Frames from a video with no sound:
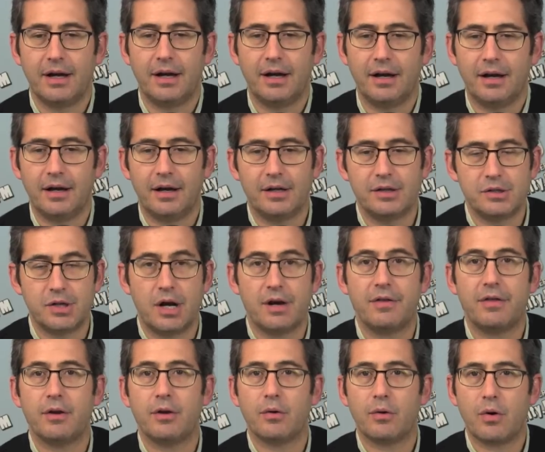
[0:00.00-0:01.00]
uh,
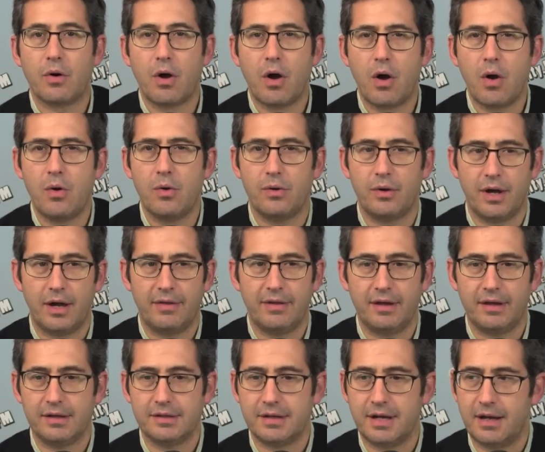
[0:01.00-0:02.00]
Jonathan Krohn, I
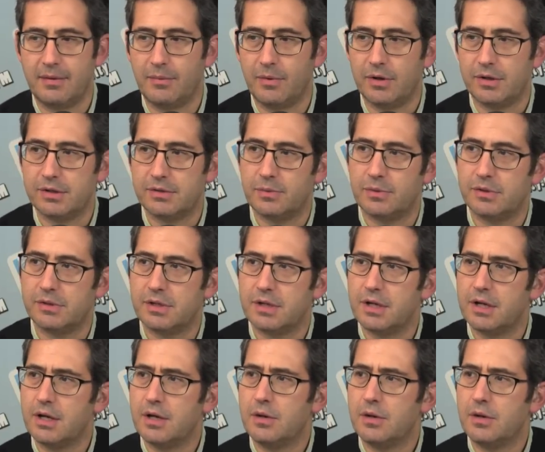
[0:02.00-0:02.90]
think his name was, was